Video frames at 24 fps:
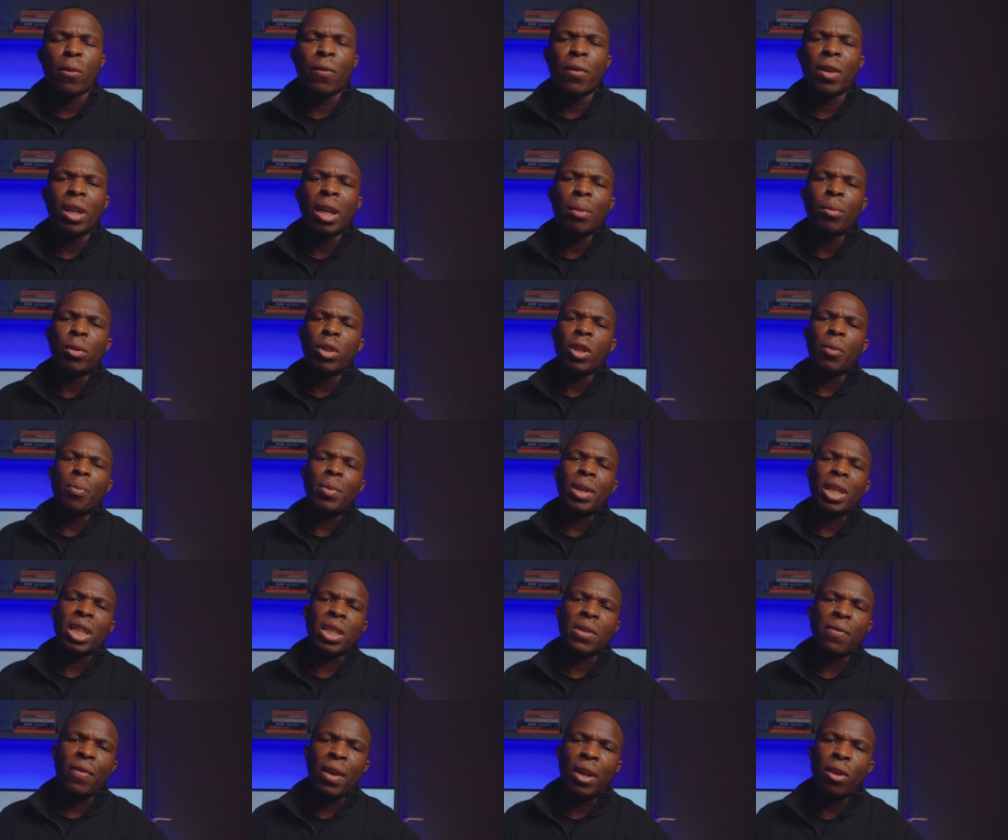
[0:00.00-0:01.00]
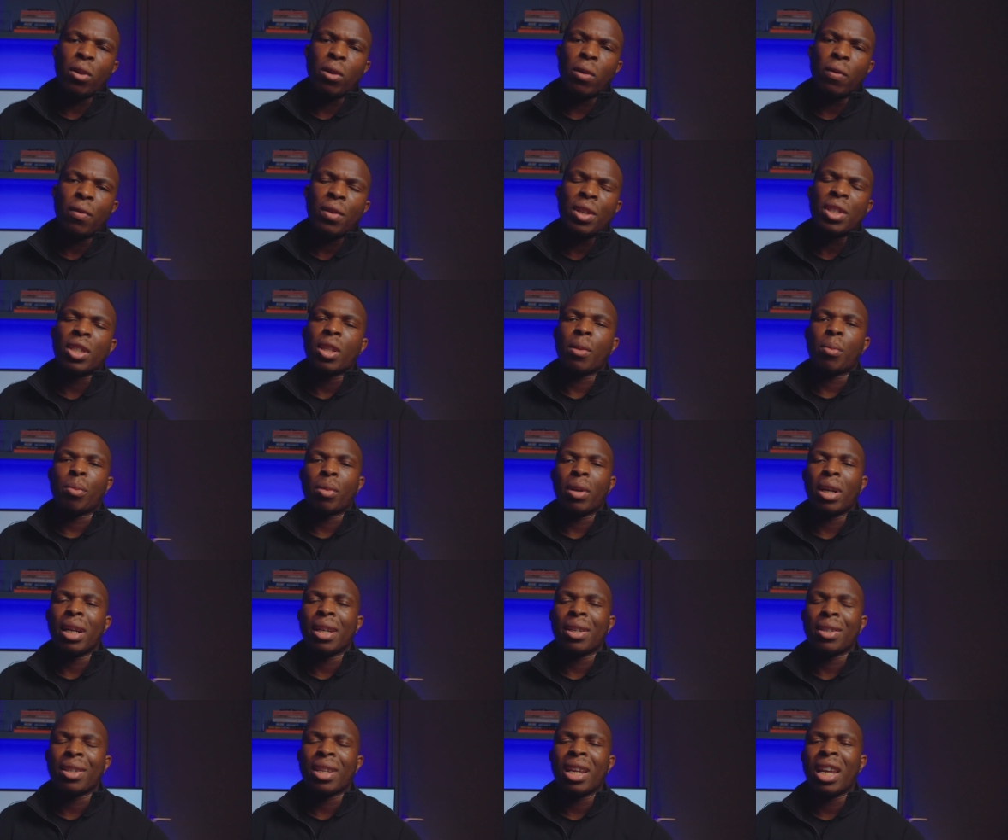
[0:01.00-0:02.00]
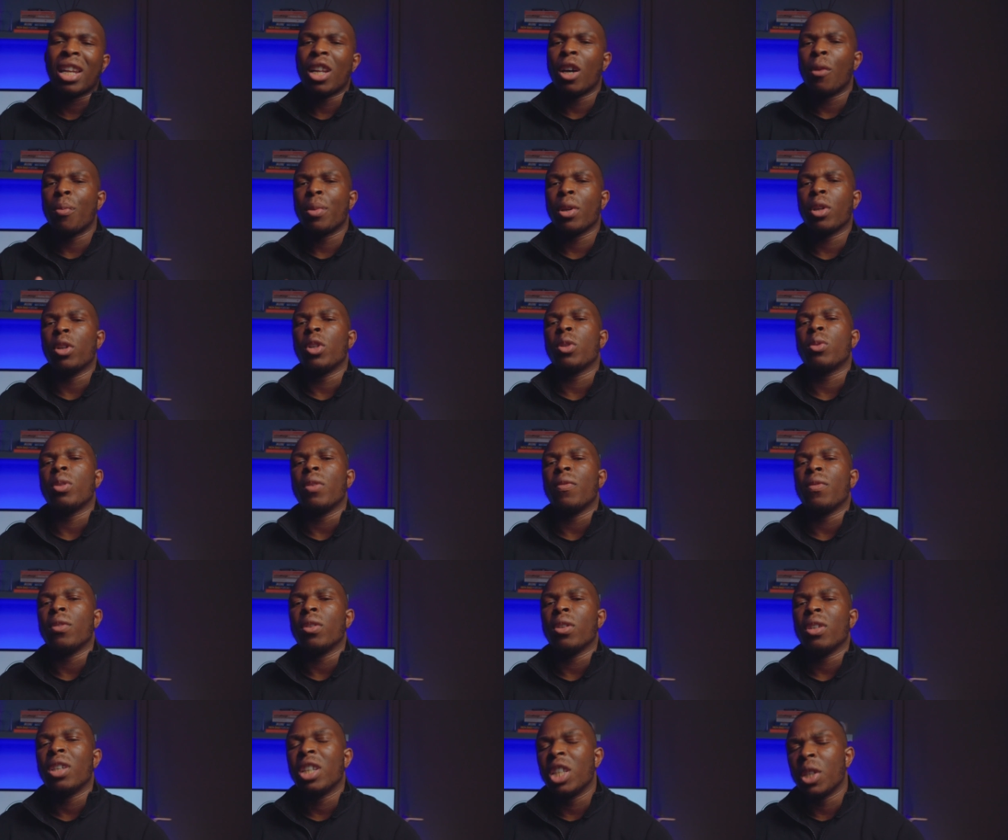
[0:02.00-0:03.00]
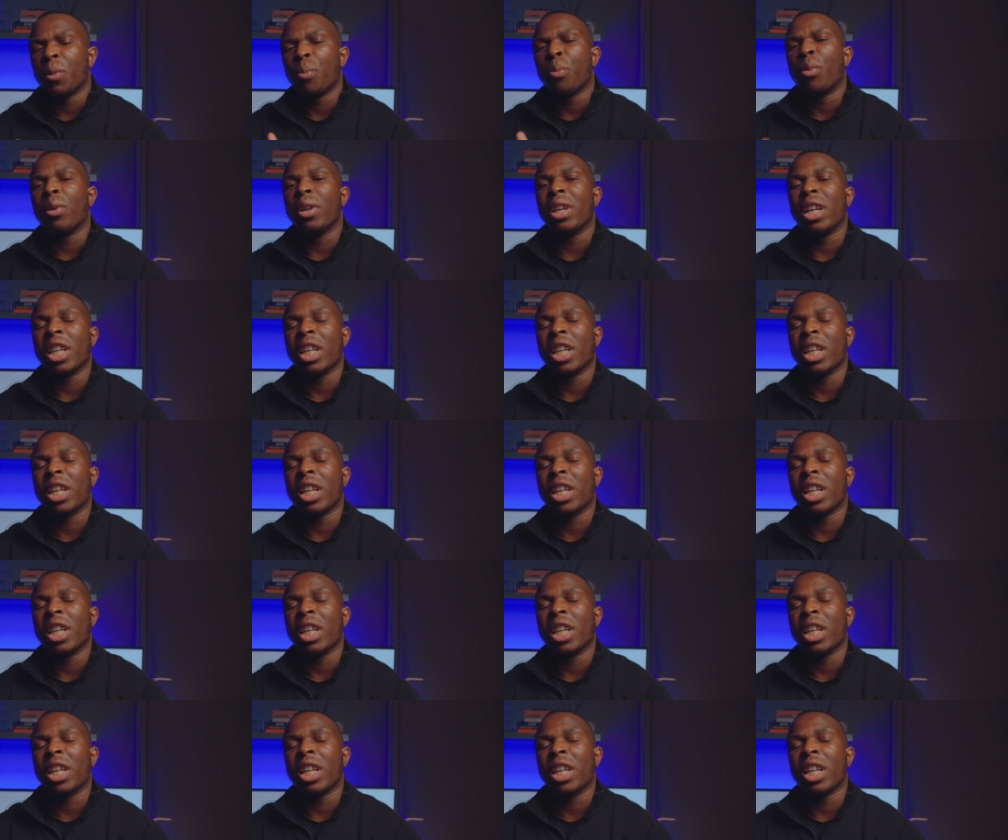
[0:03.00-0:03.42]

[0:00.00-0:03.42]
thing I'm not the biggest fan of is the price, and I'll be honest with you, it's pretty